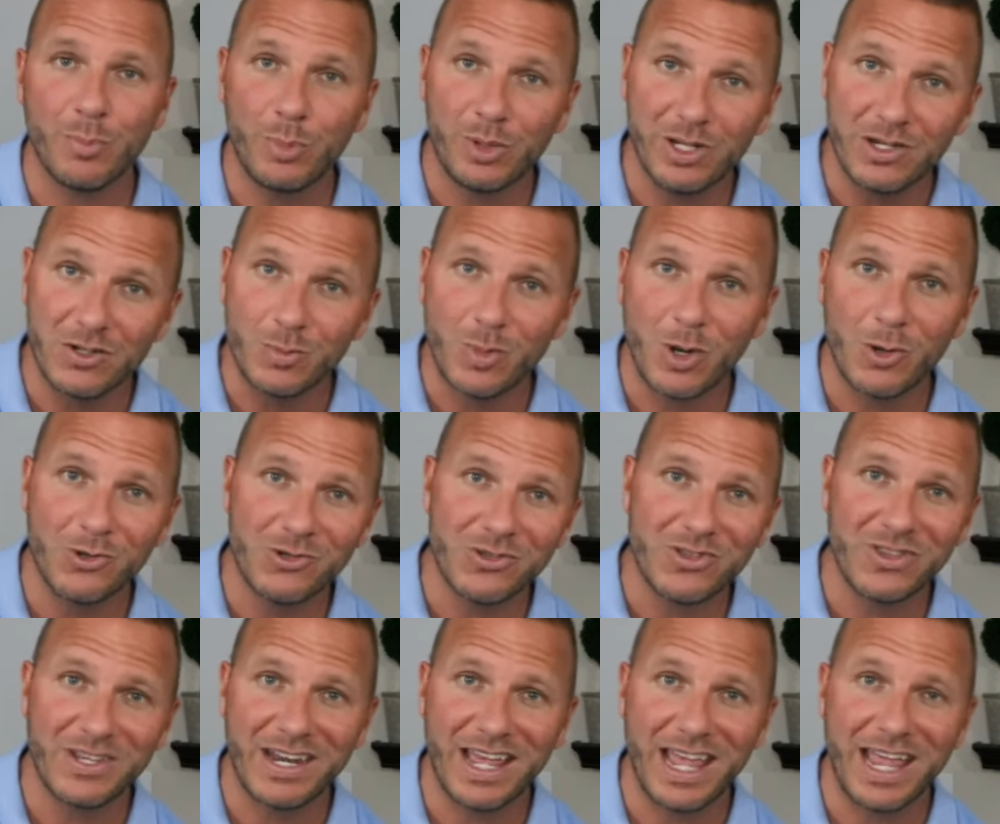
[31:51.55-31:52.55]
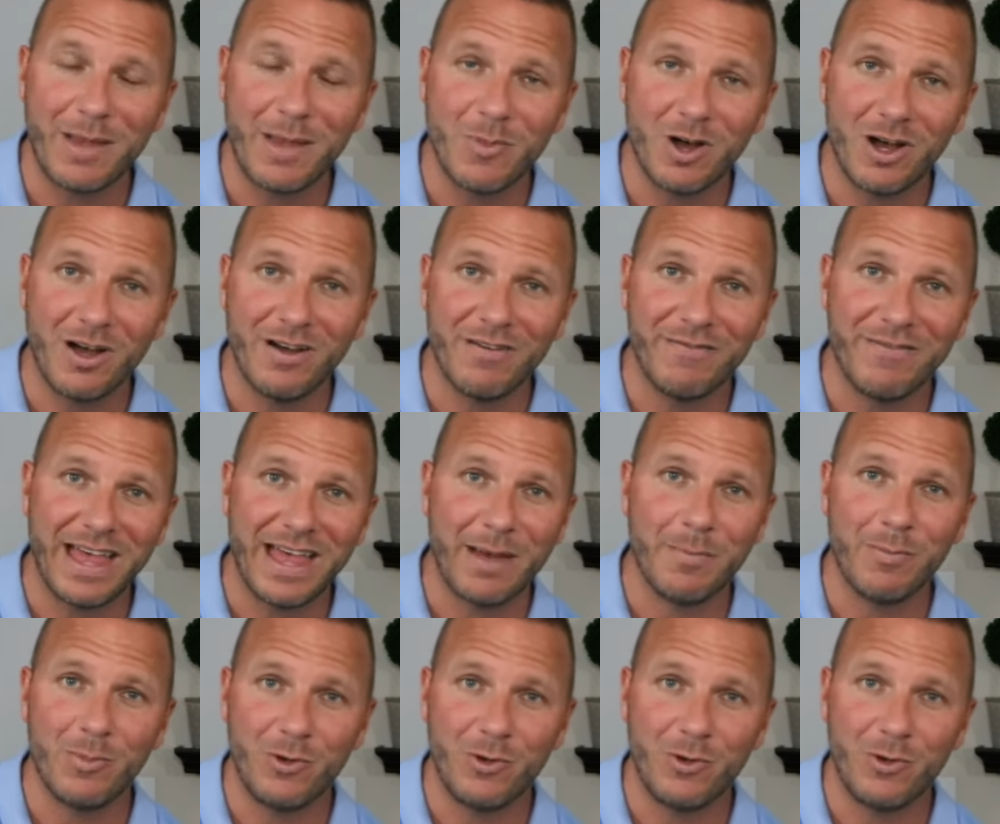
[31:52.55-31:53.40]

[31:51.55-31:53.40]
please post the name of that